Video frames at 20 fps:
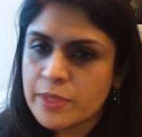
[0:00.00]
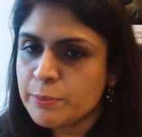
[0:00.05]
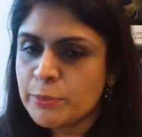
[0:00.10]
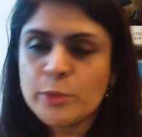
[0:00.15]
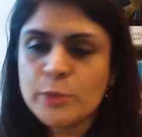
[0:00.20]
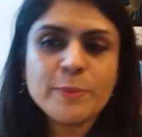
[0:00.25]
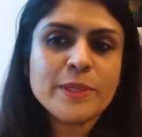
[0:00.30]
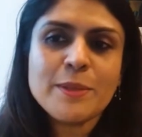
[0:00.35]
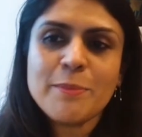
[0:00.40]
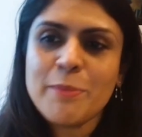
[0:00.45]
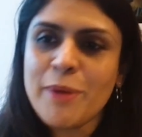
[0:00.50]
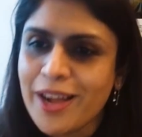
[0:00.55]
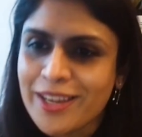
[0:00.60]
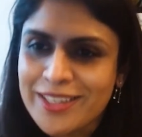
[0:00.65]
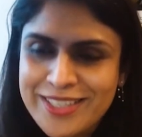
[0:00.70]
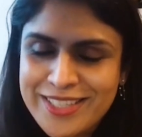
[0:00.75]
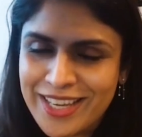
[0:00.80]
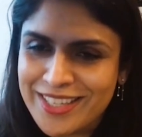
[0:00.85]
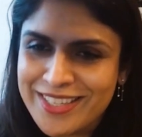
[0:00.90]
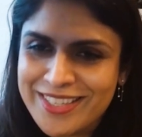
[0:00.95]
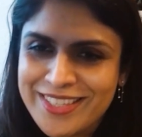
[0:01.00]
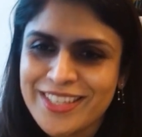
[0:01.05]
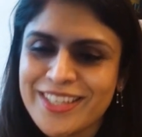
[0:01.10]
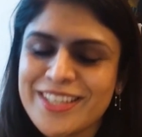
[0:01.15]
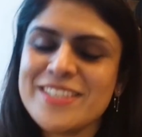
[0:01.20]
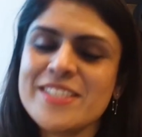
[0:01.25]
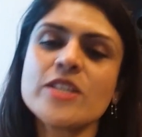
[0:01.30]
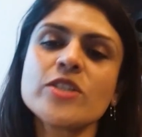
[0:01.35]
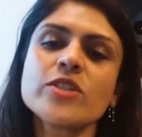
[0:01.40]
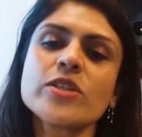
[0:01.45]
poop in the box testing,
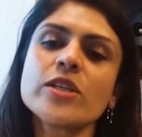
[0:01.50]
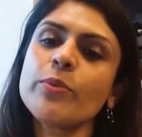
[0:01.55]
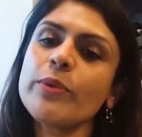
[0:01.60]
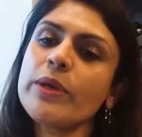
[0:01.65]
essentially,